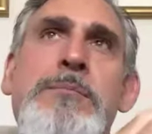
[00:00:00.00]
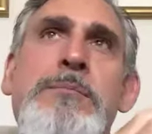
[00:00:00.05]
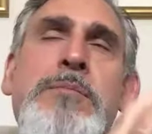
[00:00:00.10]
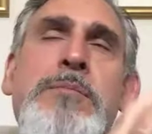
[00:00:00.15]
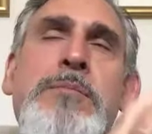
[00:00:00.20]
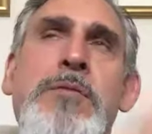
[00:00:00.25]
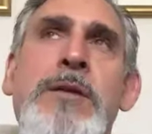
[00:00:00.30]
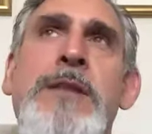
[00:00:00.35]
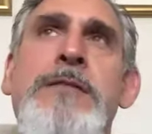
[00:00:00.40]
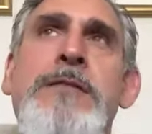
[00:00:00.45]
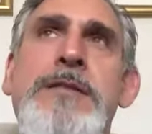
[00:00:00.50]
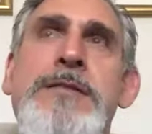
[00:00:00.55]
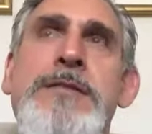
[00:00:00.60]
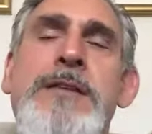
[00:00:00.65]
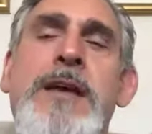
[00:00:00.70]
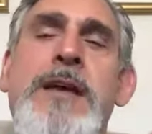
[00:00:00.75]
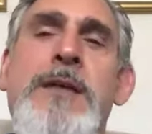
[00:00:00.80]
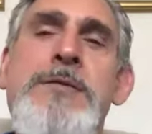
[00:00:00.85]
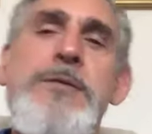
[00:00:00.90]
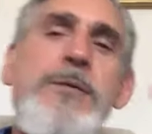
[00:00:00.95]

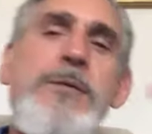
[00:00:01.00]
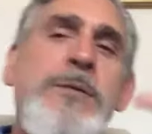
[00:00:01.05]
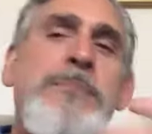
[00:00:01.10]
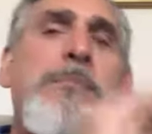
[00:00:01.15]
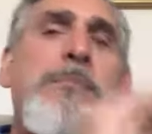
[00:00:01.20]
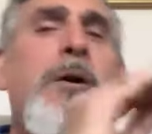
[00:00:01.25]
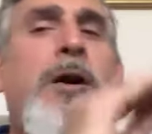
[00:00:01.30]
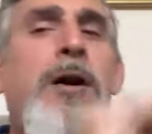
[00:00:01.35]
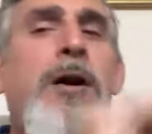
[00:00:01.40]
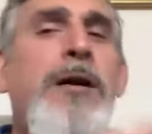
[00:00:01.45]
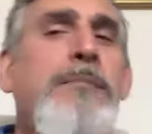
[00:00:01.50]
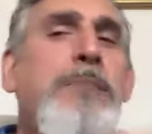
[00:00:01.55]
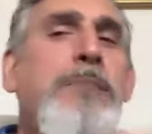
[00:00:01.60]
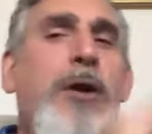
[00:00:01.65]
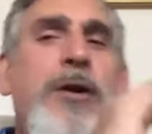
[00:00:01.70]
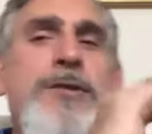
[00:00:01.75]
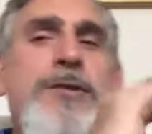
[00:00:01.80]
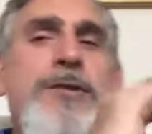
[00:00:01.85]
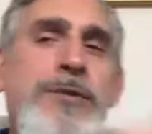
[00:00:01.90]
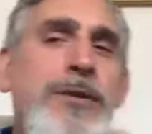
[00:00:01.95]
previously I was doing
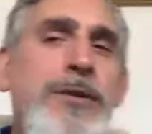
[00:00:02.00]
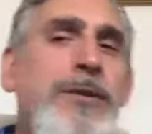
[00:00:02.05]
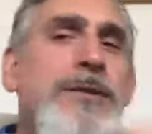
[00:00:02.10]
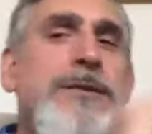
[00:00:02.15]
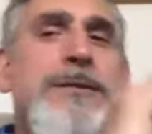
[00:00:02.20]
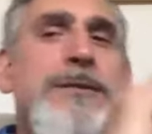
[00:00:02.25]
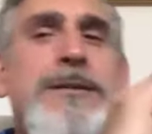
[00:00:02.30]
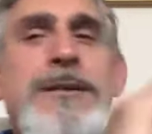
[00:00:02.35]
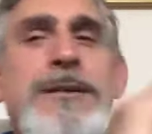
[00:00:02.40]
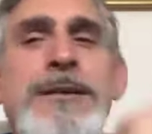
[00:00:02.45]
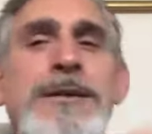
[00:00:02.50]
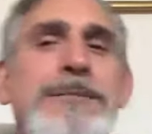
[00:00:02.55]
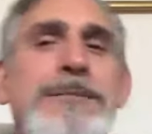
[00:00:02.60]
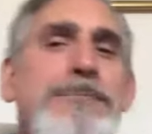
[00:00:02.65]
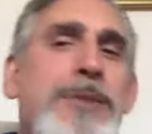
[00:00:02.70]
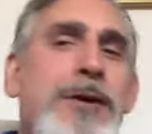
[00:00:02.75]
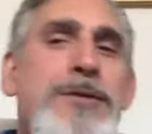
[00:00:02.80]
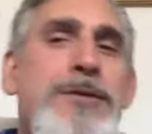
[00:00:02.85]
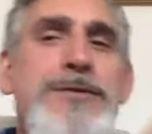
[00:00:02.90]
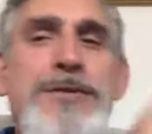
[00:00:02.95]
partially
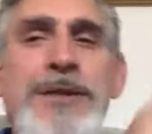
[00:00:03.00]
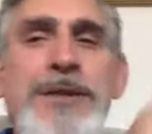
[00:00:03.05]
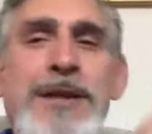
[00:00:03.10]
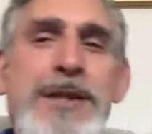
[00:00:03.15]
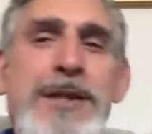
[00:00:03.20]
the